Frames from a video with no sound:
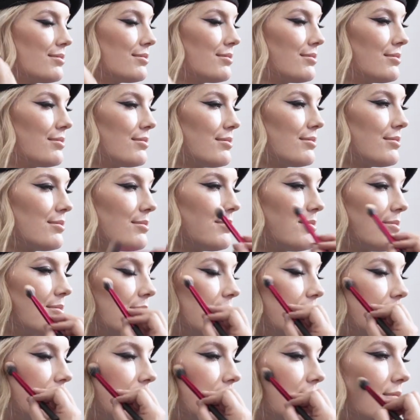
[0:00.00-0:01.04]
the wardrobe and
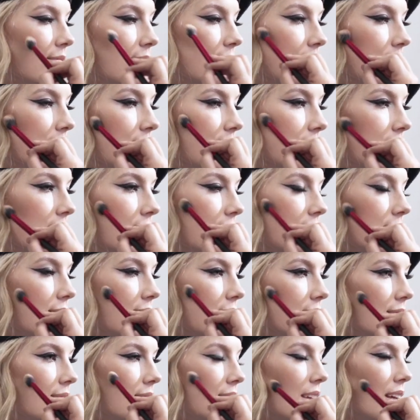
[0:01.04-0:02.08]
makeup, but also
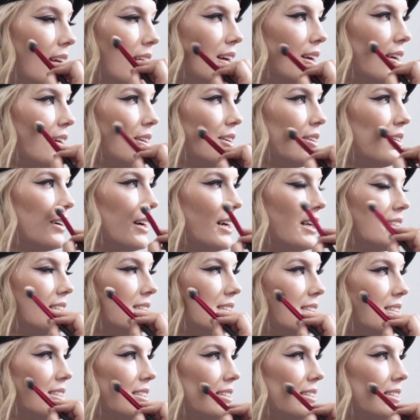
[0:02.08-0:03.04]
the scene we were shooting in.